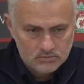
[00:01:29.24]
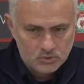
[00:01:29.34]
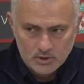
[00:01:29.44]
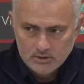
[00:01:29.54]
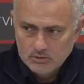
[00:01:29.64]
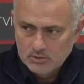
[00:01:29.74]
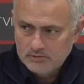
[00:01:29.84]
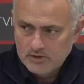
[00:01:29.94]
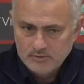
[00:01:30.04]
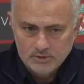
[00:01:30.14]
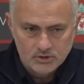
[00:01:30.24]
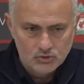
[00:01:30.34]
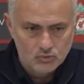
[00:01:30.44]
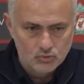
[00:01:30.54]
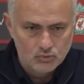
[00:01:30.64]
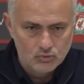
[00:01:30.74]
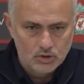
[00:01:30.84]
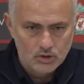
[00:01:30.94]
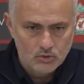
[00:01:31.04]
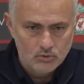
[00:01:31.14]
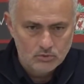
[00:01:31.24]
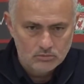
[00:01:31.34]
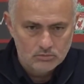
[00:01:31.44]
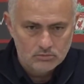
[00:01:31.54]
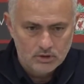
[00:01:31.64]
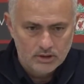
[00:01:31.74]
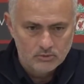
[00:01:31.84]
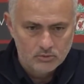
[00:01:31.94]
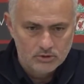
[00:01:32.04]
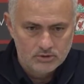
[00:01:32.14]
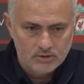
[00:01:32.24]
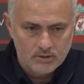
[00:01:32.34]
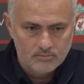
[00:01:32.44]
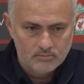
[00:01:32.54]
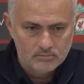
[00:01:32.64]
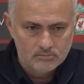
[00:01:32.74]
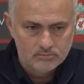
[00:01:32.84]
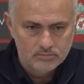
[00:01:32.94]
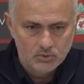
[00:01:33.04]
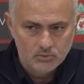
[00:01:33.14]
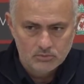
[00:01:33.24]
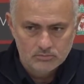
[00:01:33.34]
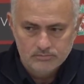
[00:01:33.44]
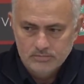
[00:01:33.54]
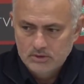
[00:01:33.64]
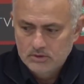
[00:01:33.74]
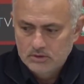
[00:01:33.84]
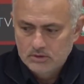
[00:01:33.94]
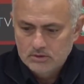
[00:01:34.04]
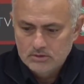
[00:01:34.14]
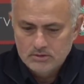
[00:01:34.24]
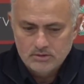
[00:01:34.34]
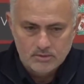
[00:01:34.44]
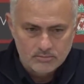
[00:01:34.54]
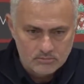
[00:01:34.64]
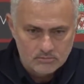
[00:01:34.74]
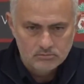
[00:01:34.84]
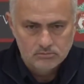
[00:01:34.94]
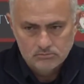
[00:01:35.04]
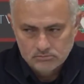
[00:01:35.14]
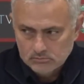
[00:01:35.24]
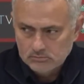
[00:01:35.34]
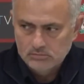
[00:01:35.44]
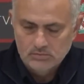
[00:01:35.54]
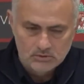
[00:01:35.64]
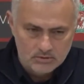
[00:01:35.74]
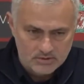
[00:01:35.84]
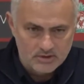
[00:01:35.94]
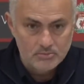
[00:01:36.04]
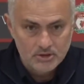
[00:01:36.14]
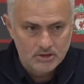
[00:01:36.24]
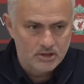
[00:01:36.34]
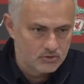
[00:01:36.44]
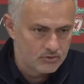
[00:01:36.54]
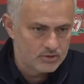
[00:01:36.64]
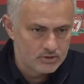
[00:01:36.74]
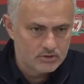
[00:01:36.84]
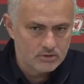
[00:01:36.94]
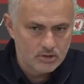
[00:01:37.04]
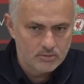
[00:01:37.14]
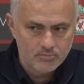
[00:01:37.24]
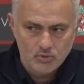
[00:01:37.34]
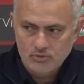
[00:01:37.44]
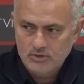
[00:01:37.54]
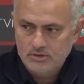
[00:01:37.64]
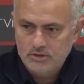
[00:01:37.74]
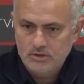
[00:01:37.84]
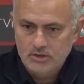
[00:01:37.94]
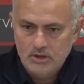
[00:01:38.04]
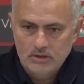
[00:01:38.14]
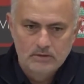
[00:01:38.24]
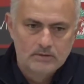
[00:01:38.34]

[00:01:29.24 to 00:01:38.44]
20, 25 minutes to go, and with some semi-dangerous approaches in the